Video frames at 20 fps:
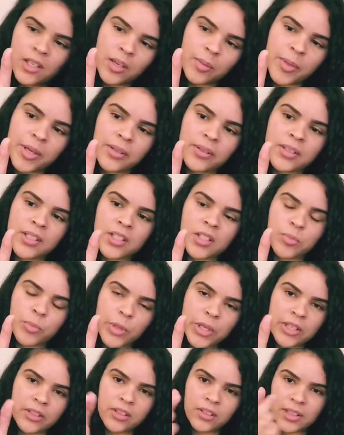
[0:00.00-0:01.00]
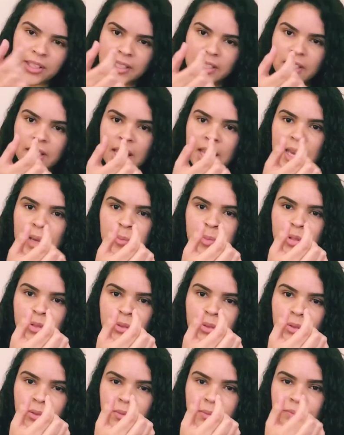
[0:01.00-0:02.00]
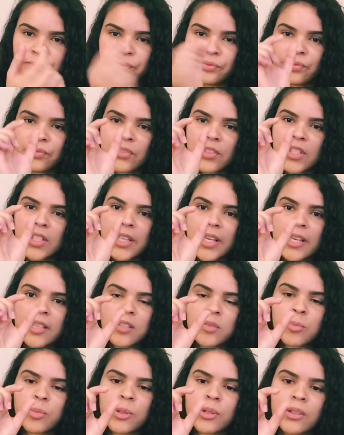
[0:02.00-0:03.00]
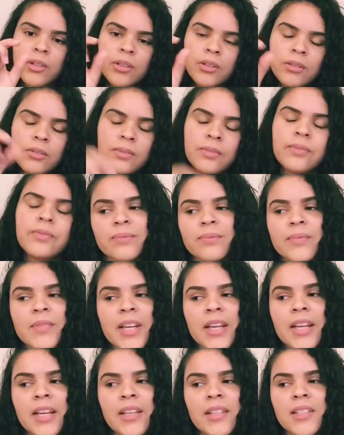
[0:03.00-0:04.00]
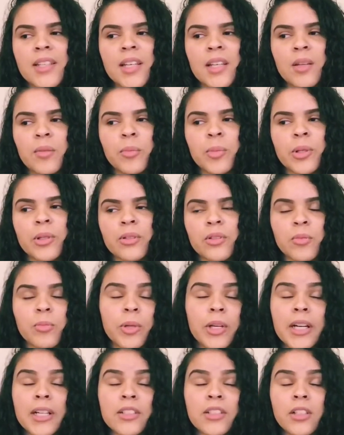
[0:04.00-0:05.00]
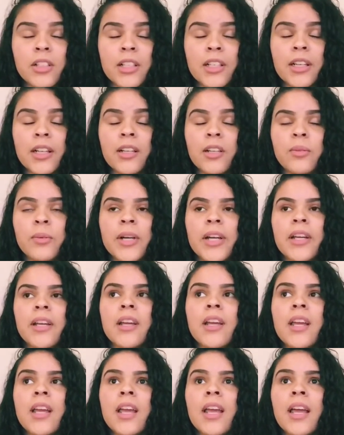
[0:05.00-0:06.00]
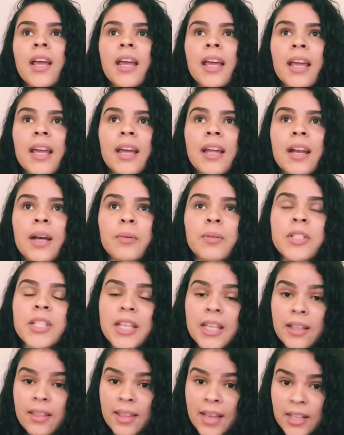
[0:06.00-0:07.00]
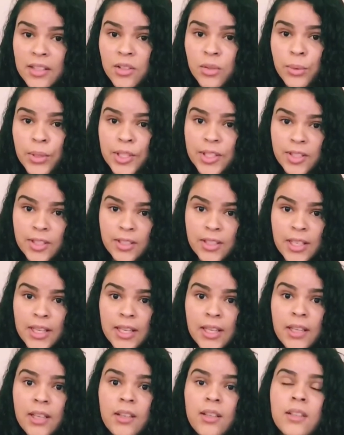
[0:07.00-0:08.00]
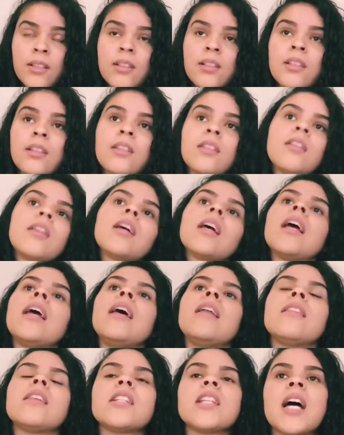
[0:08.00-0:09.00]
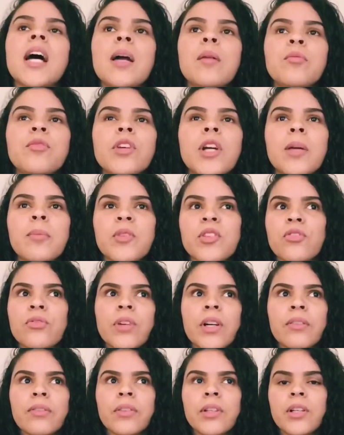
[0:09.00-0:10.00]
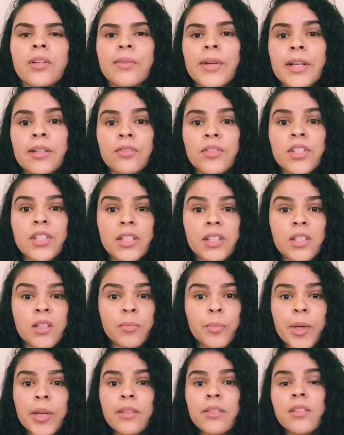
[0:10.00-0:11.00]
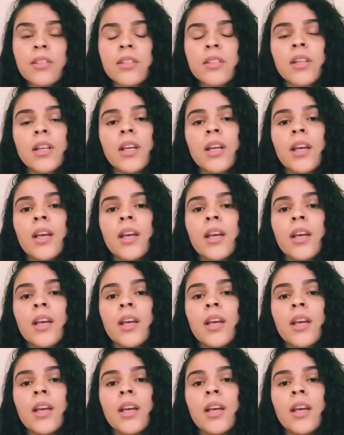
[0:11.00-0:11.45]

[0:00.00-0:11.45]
about this big. They're like a capsule size pill. I hate taking pills, but I took it anyway. And I would take that twice a day, and the time frame is roughly around 6 months.